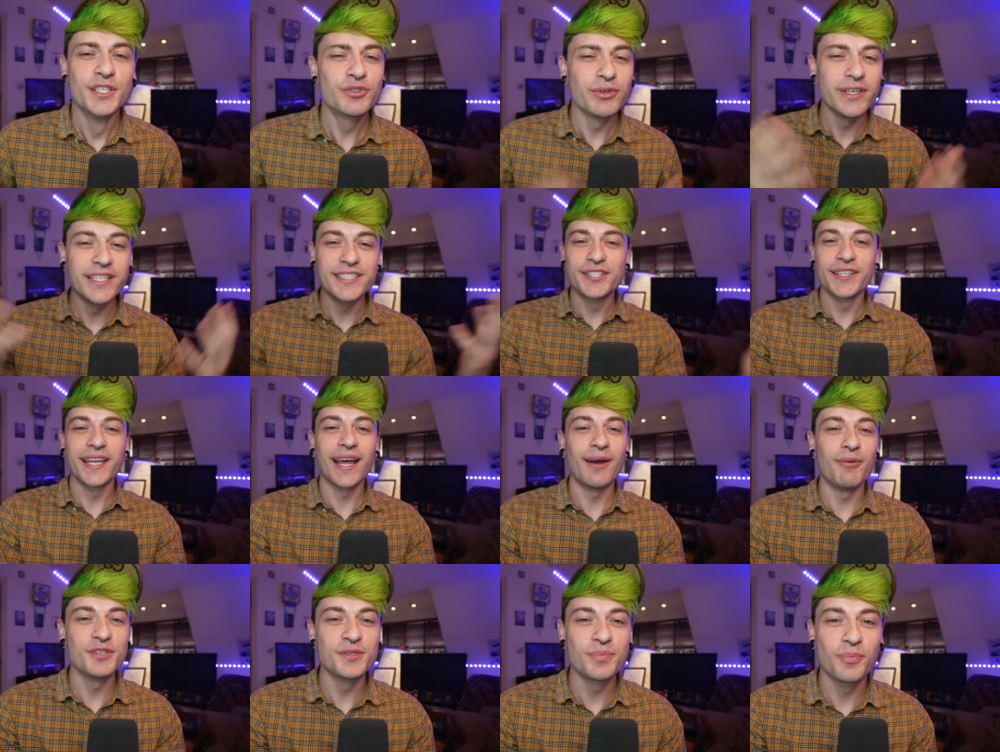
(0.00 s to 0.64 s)
Sweet, so
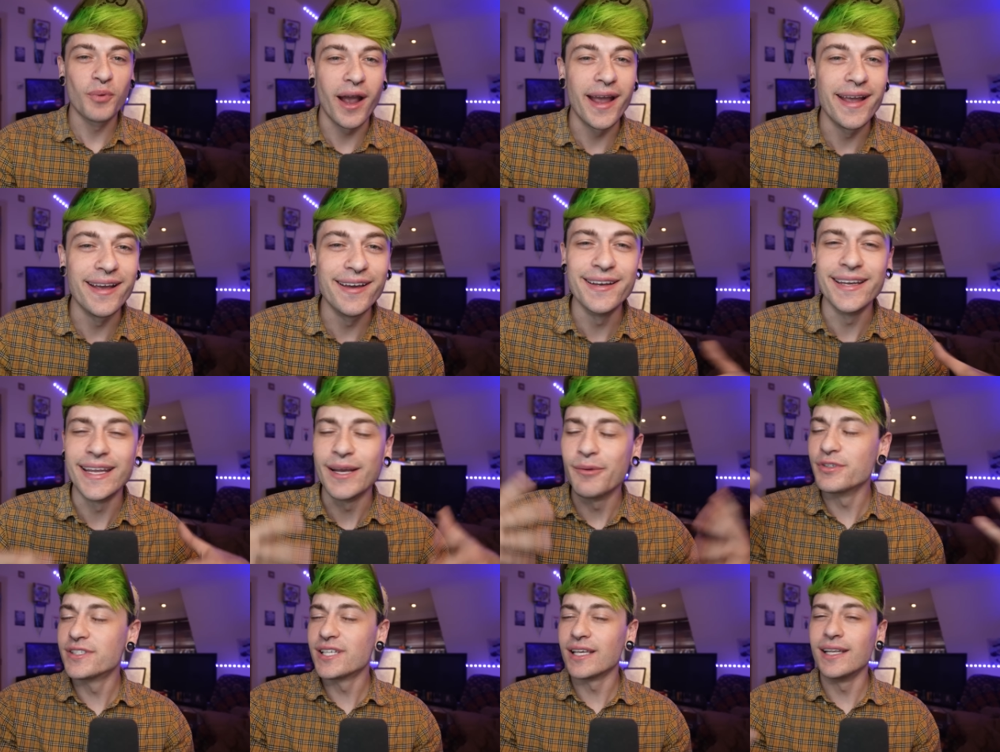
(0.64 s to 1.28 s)
that was Brighton.
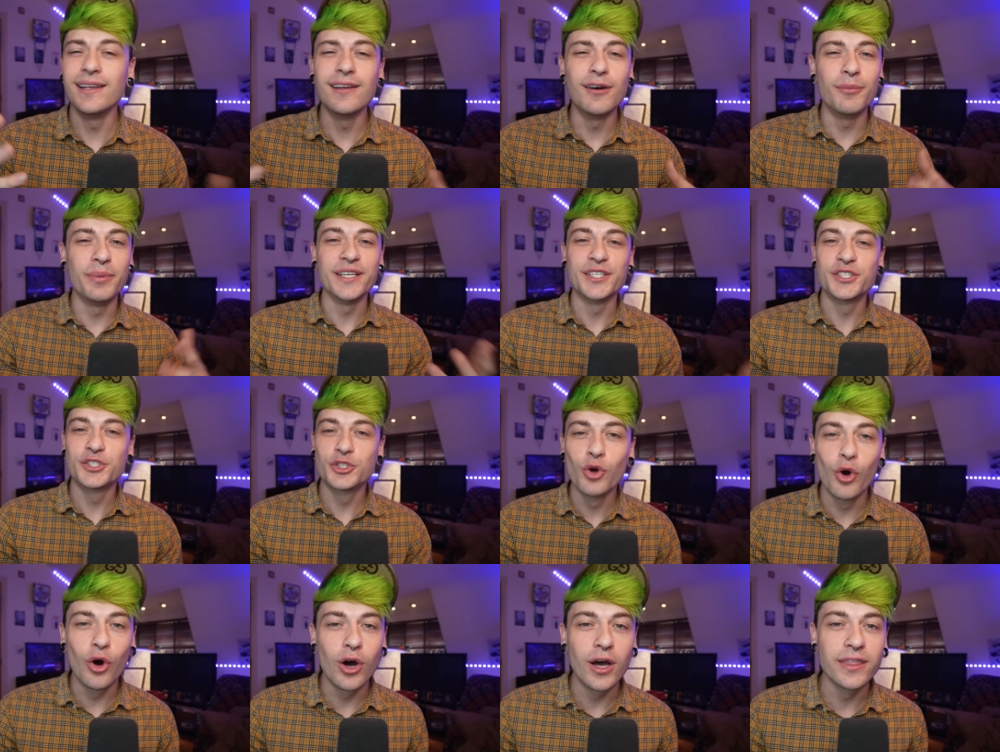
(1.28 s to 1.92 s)
It was a little bit
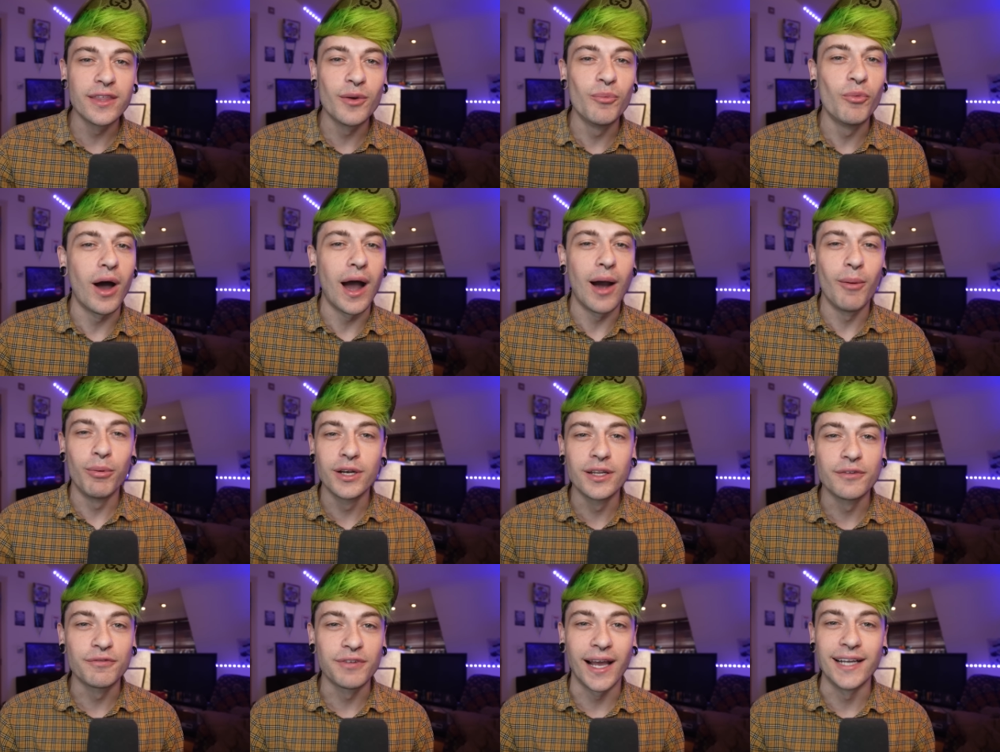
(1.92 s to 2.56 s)
shorter than what I
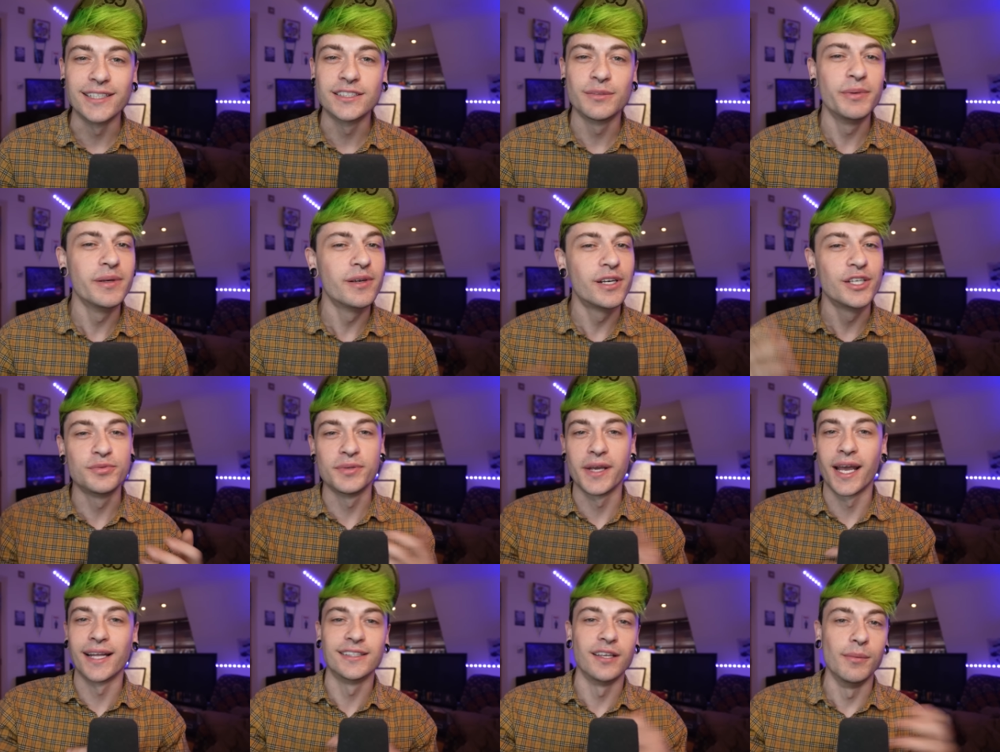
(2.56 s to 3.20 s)
would have liked to be because
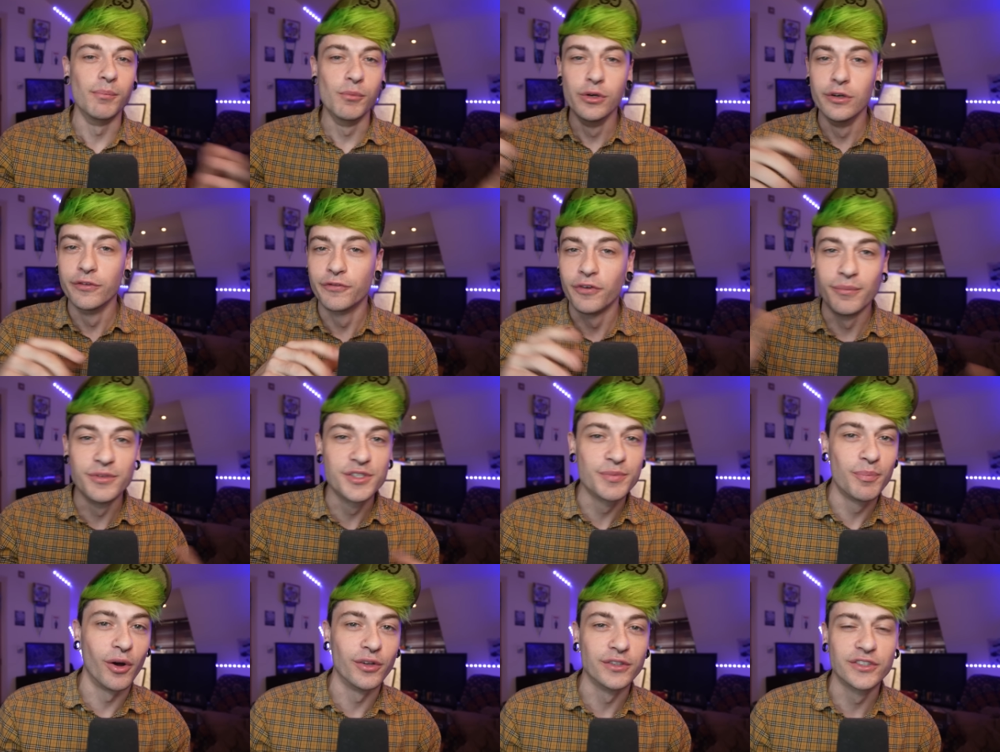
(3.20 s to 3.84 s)
we had to move from
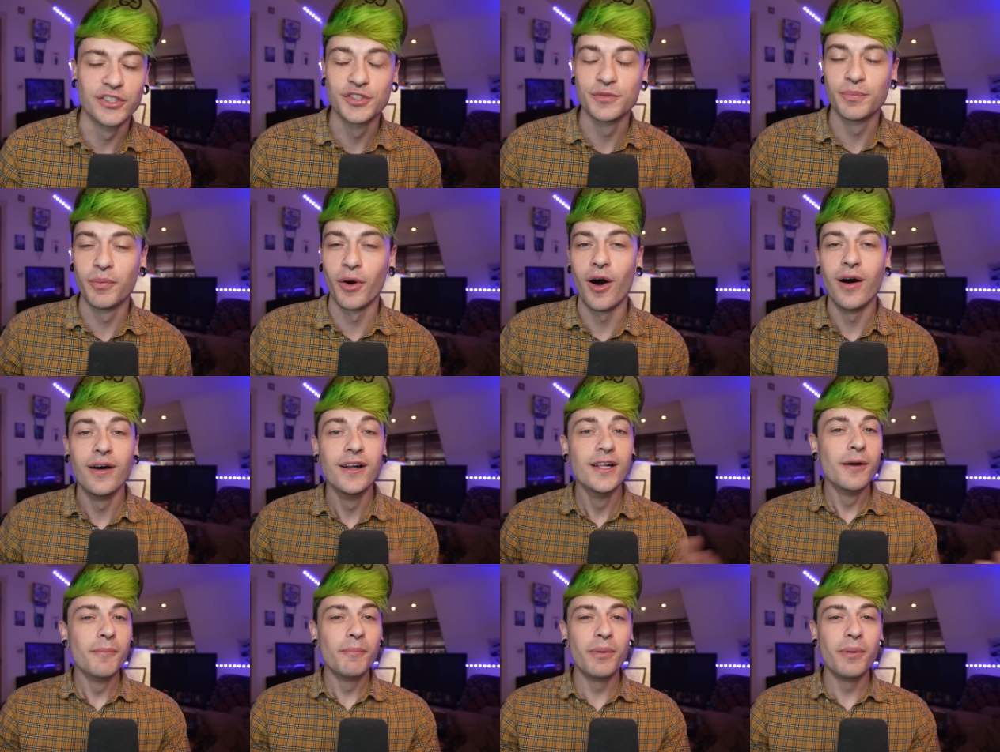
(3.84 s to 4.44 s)
spot to spot.